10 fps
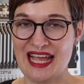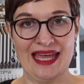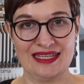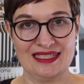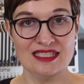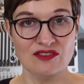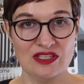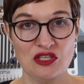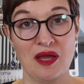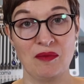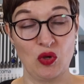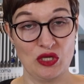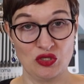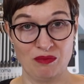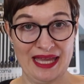And in this video I'm
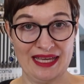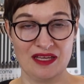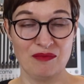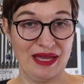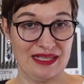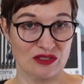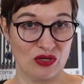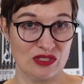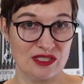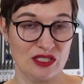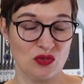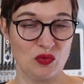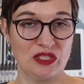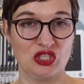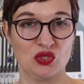going to make a base corset,
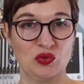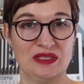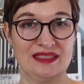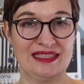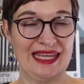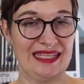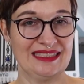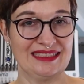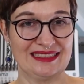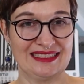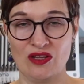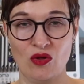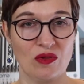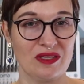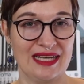which will then get
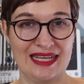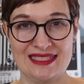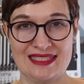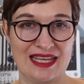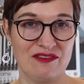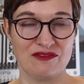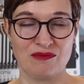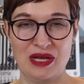all the nice stuff